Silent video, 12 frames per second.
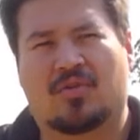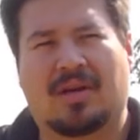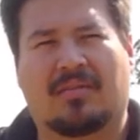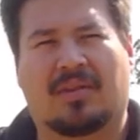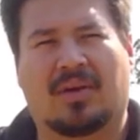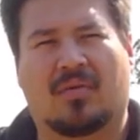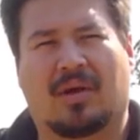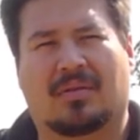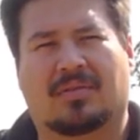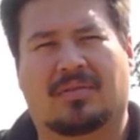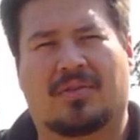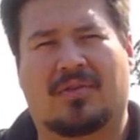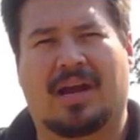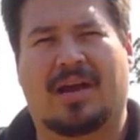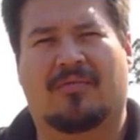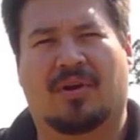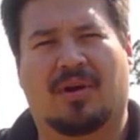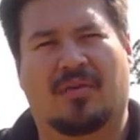and traveling around Southern
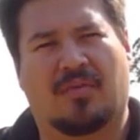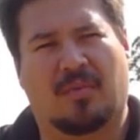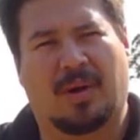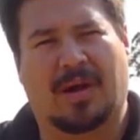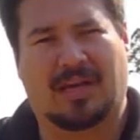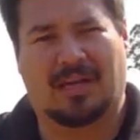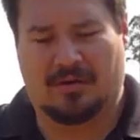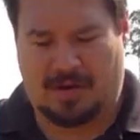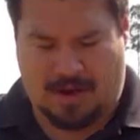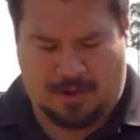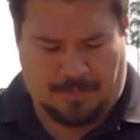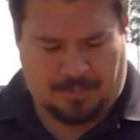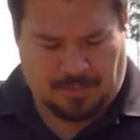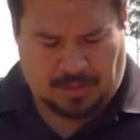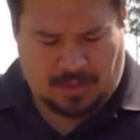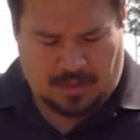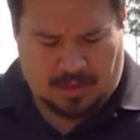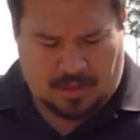Africa for about a year now.
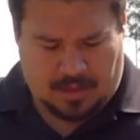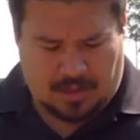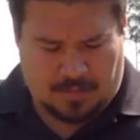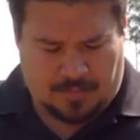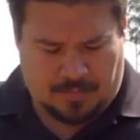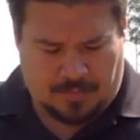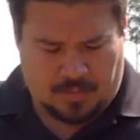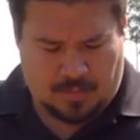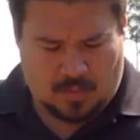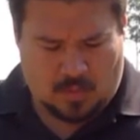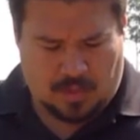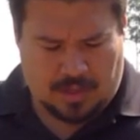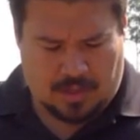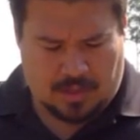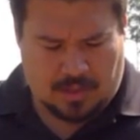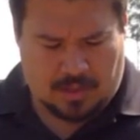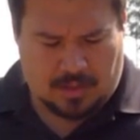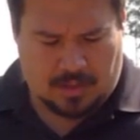
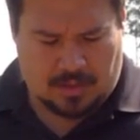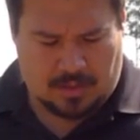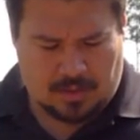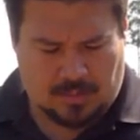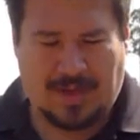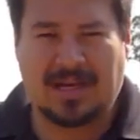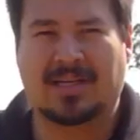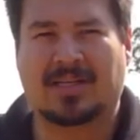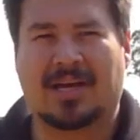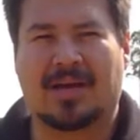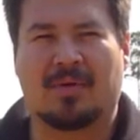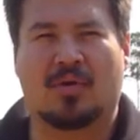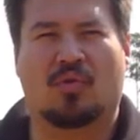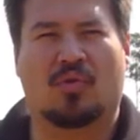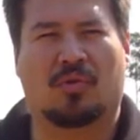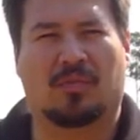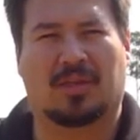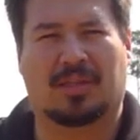When spending time in
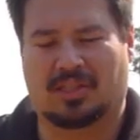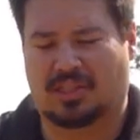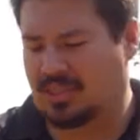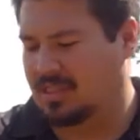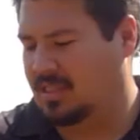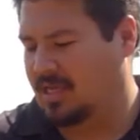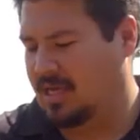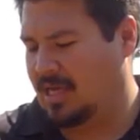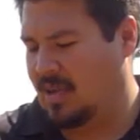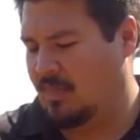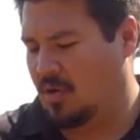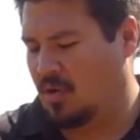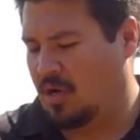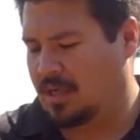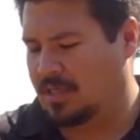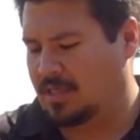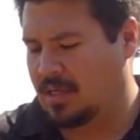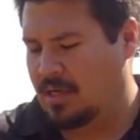rural villages, I came
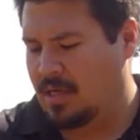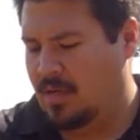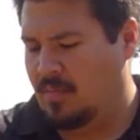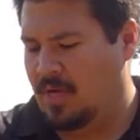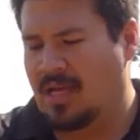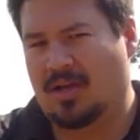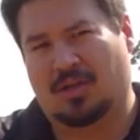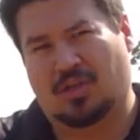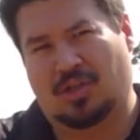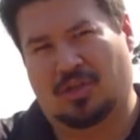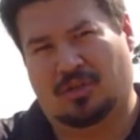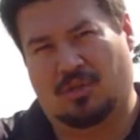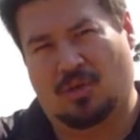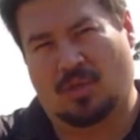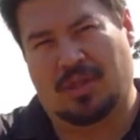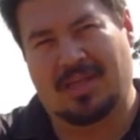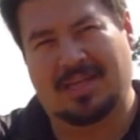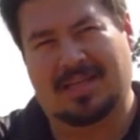across many young children
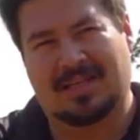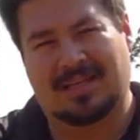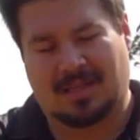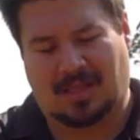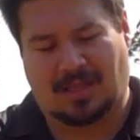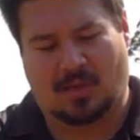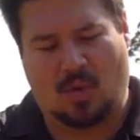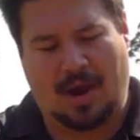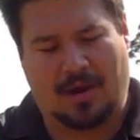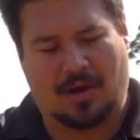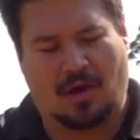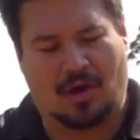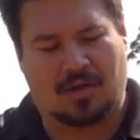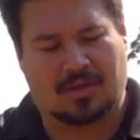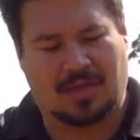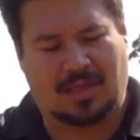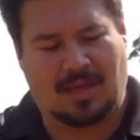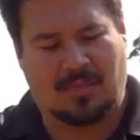with these little wire cars
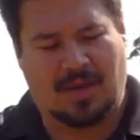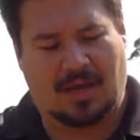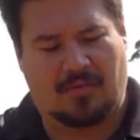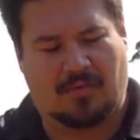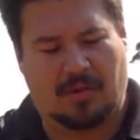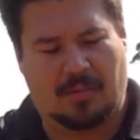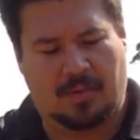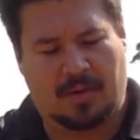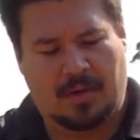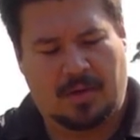that they make from